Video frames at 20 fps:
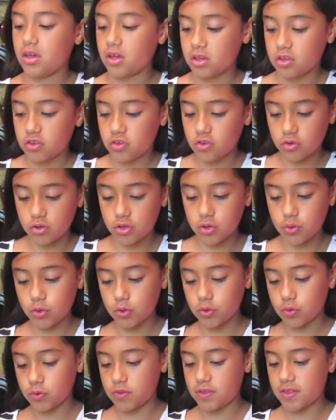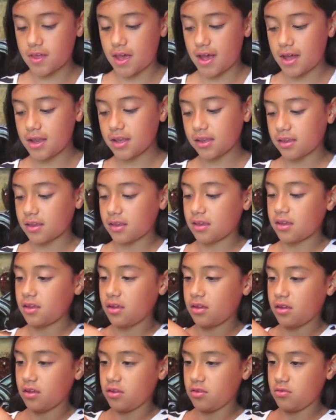So you use that.
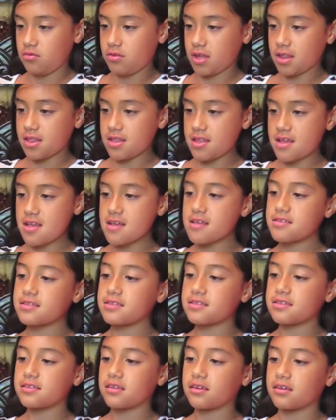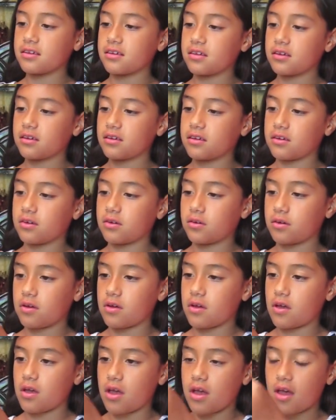You get this.
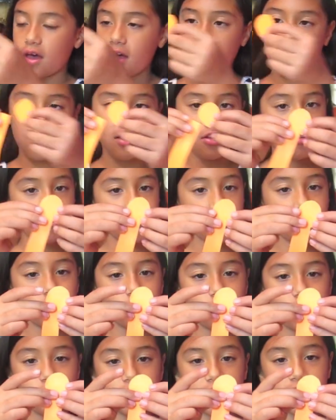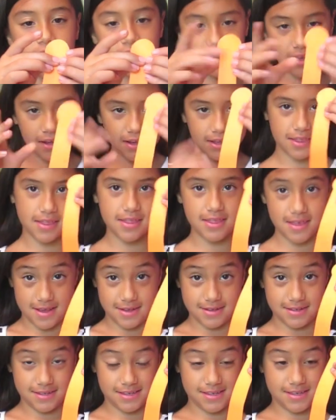And don't put it like
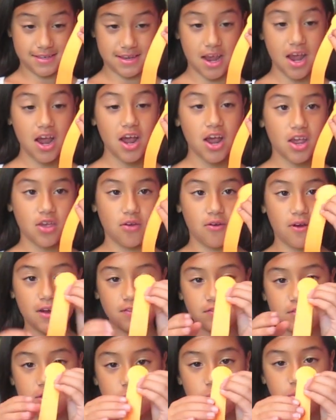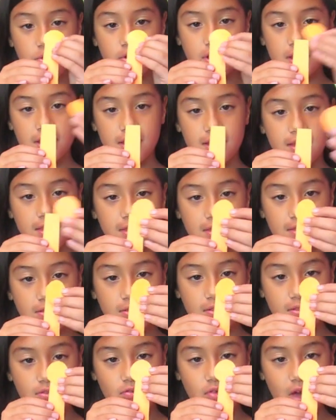this. You have to put it
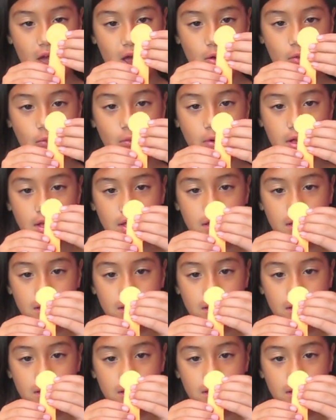that way.